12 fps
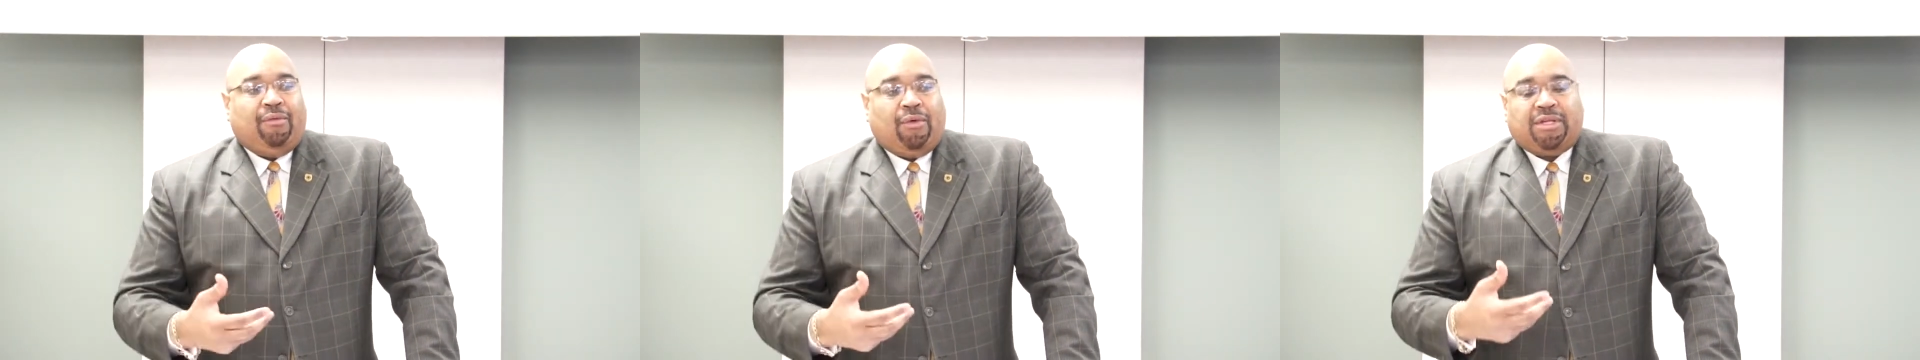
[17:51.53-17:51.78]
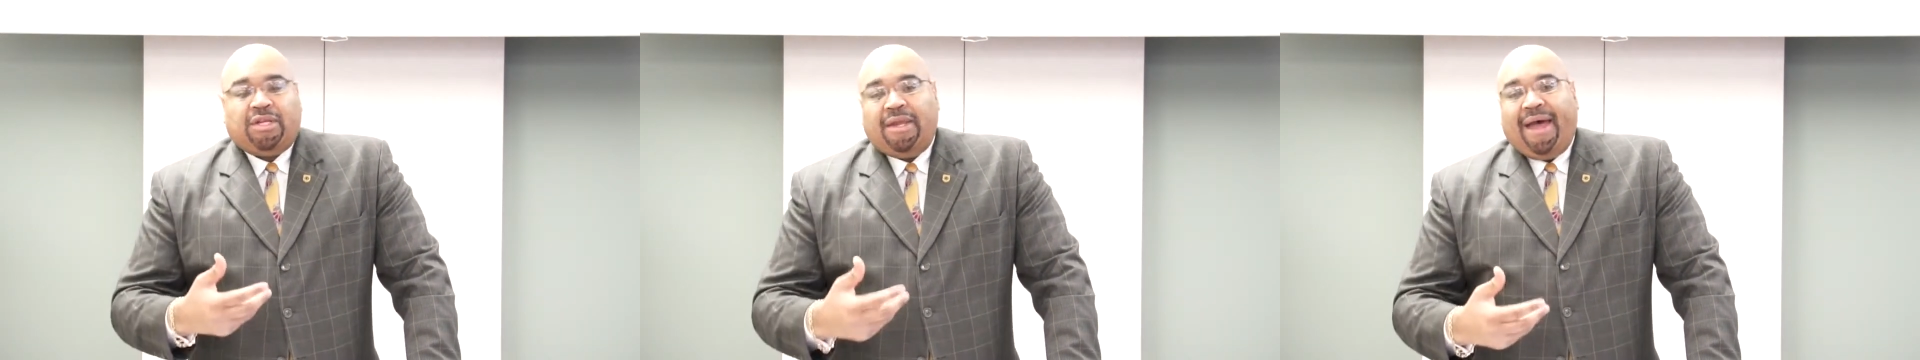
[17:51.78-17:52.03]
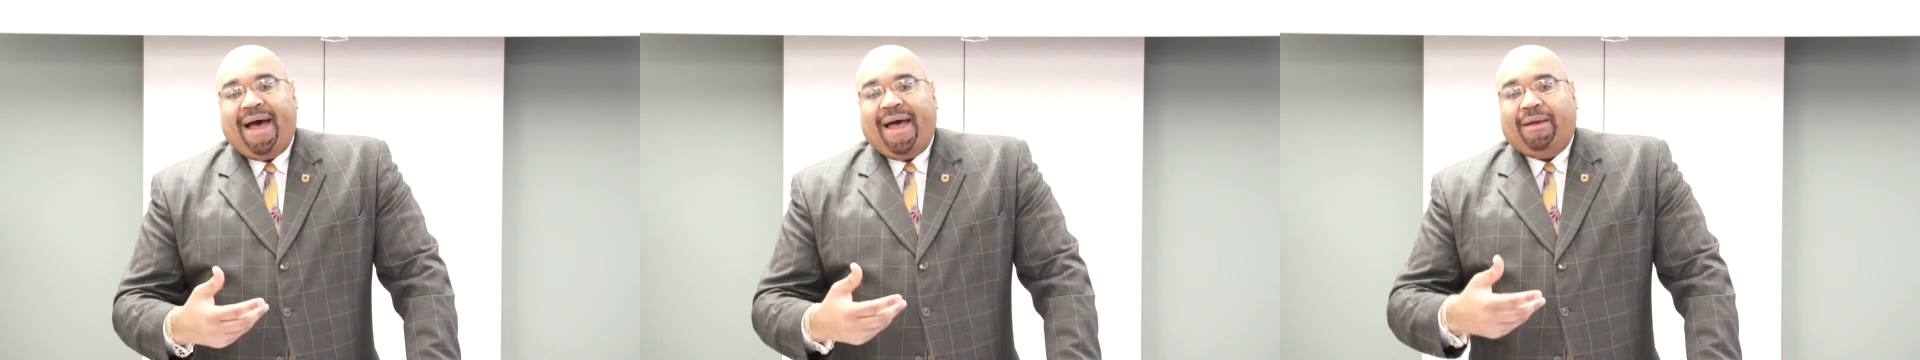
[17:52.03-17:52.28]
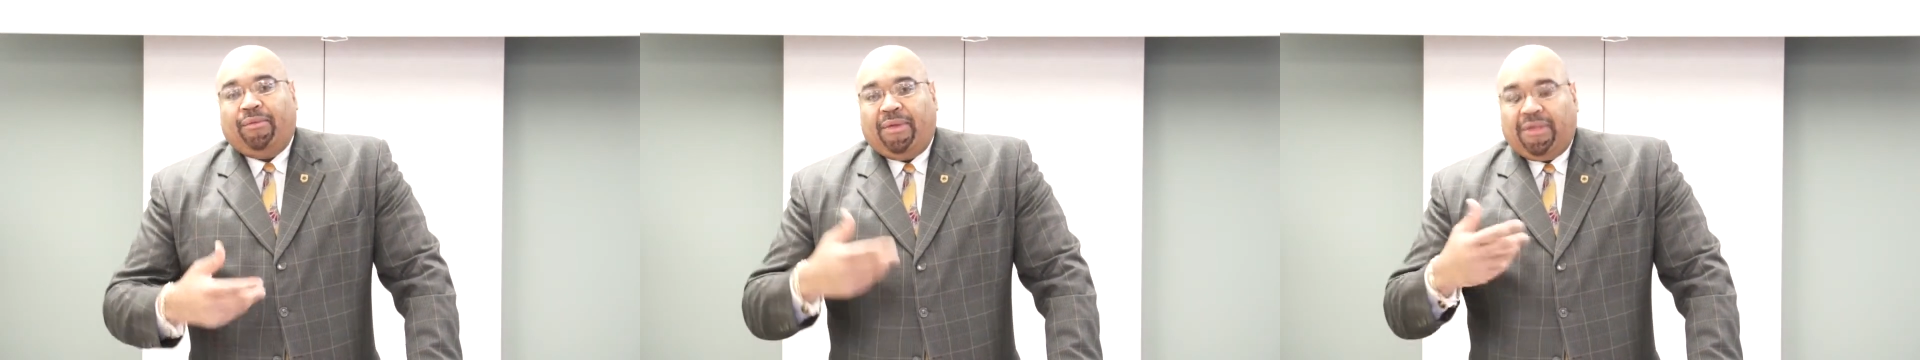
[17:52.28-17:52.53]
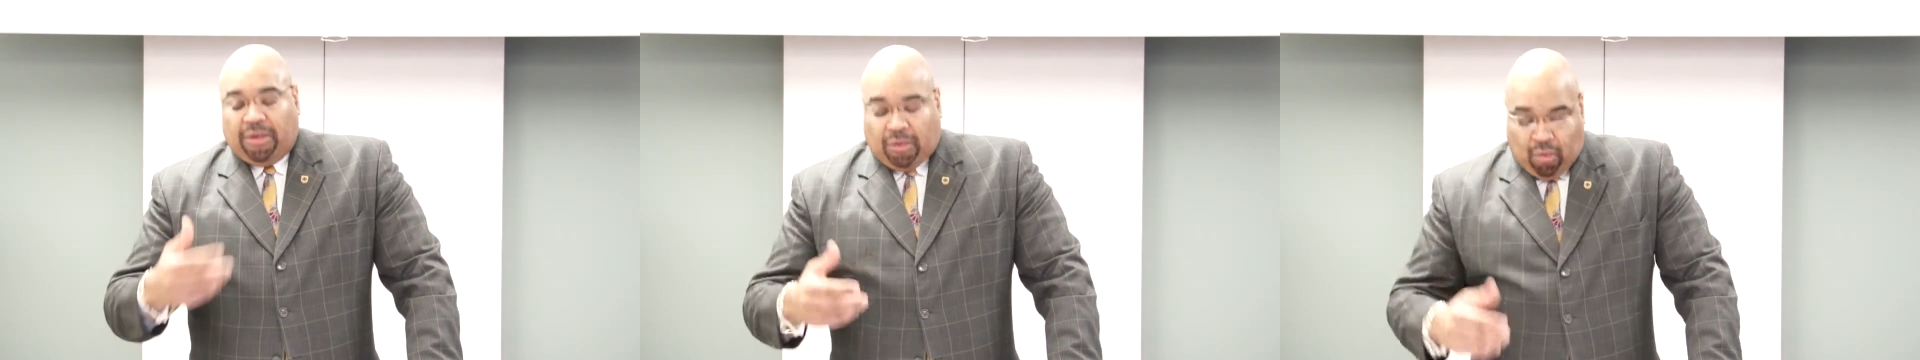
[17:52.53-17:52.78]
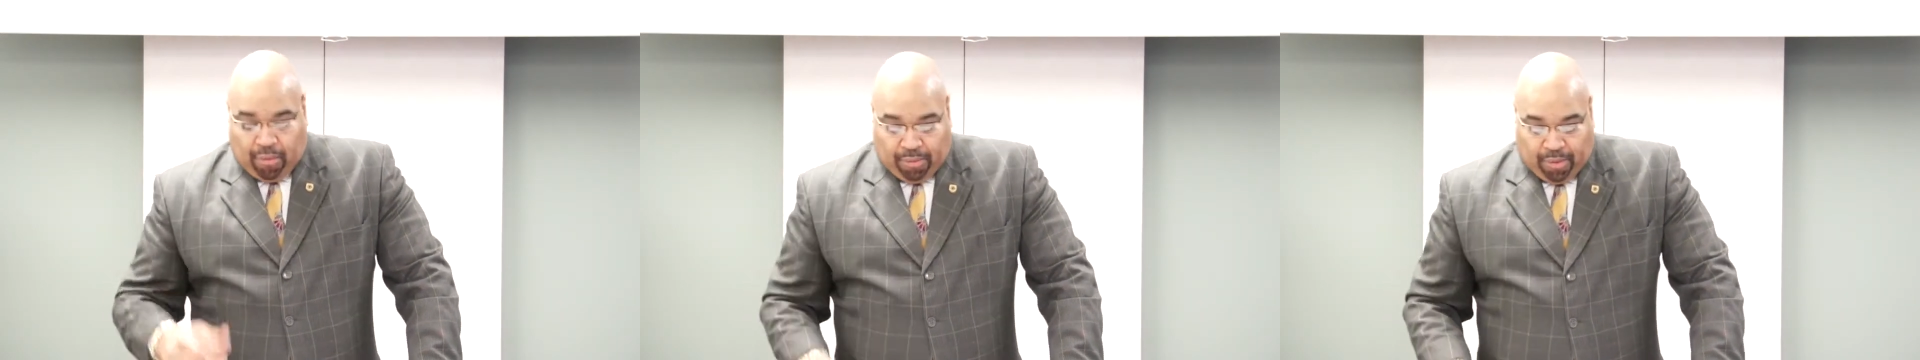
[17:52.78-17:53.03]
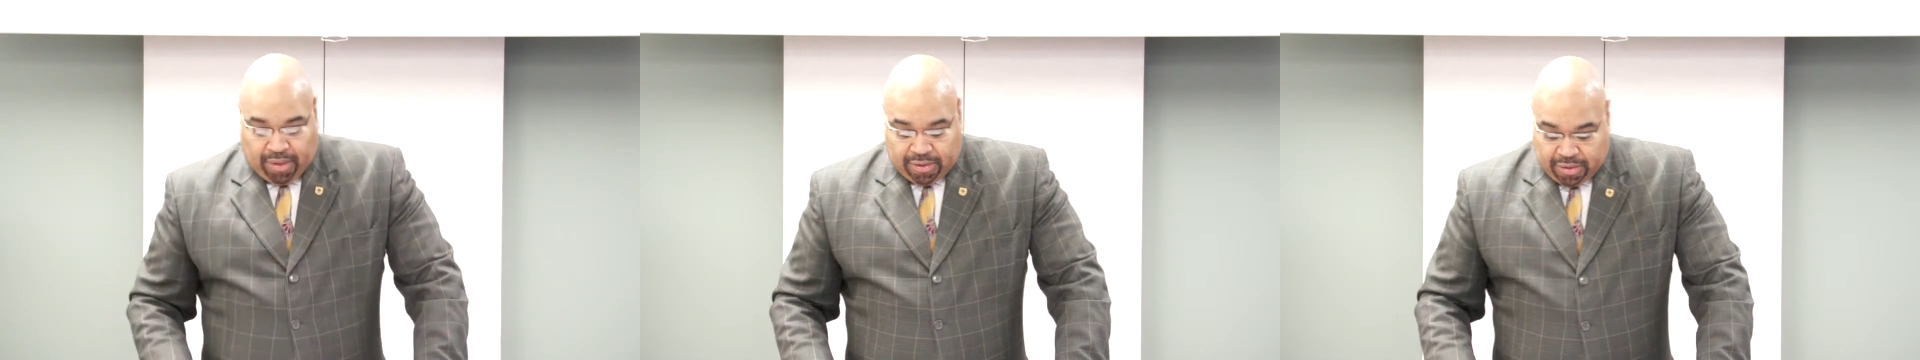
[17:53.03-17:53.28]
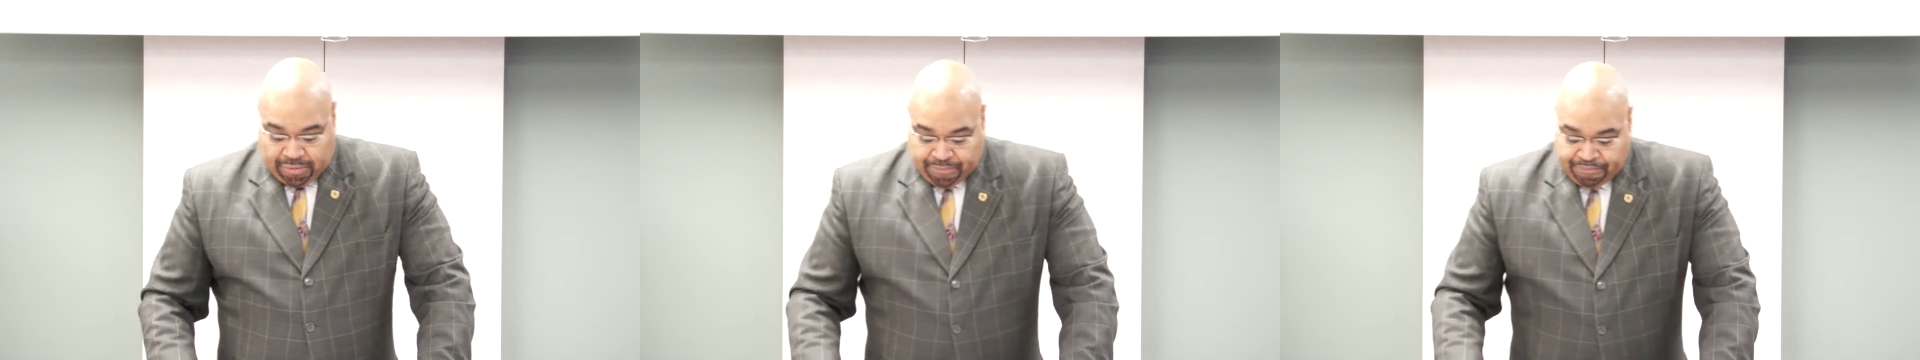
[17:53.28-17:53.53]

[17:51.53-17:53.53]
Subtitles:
was to die within the corporation.